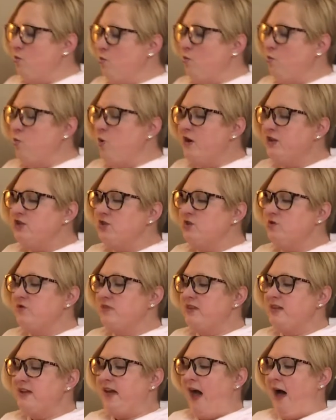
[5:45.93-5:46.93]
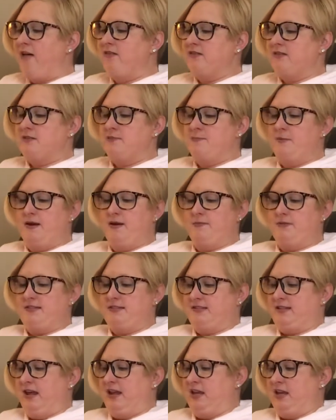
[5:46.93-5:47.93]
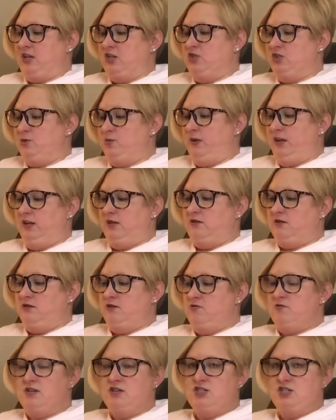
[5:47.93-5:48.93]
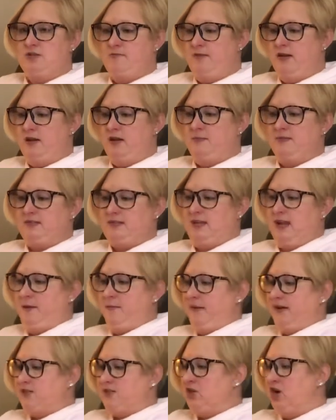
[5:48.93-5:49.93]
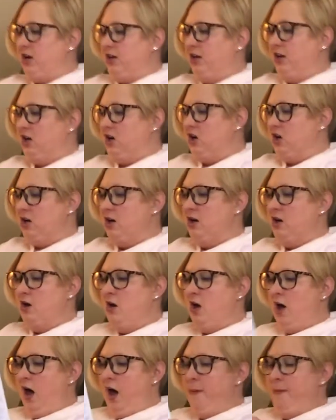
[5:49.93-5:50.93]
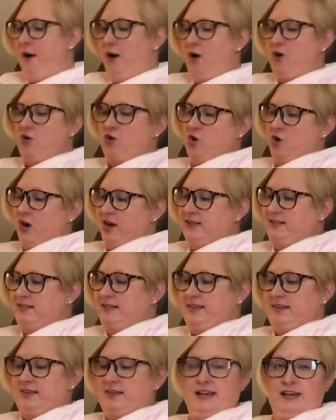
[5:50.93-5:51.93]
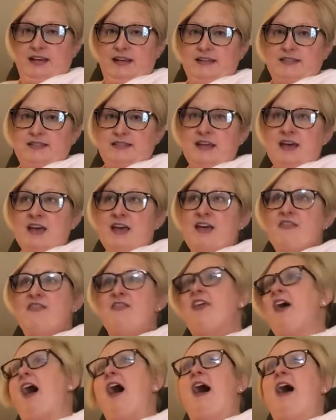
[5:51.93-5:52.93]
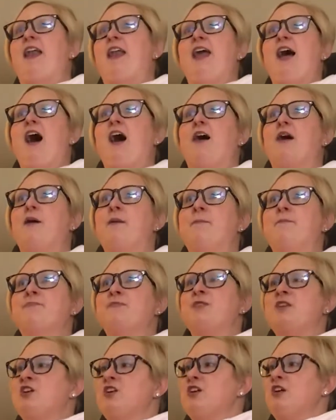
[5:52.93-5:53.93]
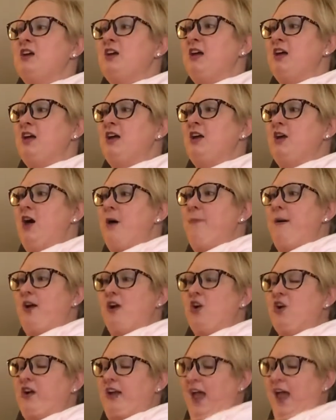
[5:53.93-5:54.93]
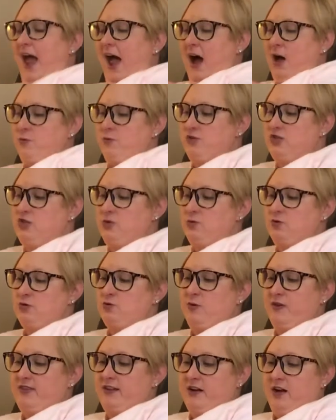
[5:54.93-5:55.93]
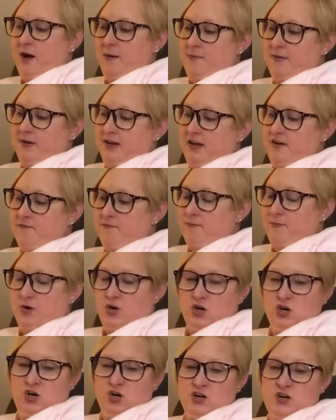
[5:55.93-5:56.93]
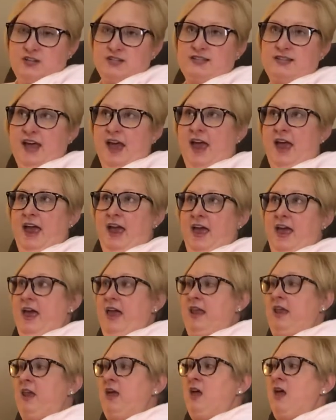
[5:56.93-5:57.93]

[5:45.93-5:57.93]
what do you think Alice made a mistake in doing? Do you think she made a mistake by talking about crazy things that about her cat when she was with the company of birds and